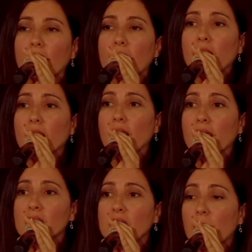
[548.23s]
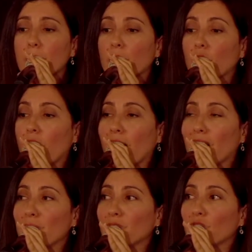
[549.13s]
He ends up
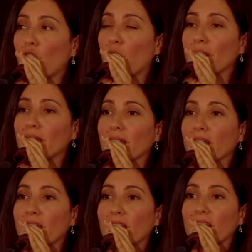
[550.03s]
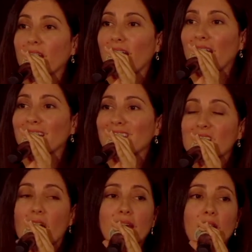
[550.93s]
going and
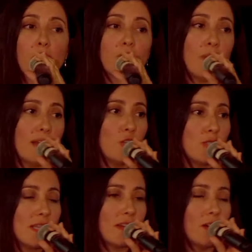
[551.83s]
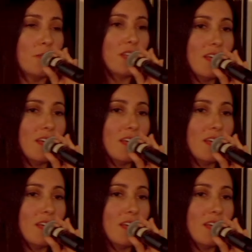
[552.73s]
signing up with my newsletter.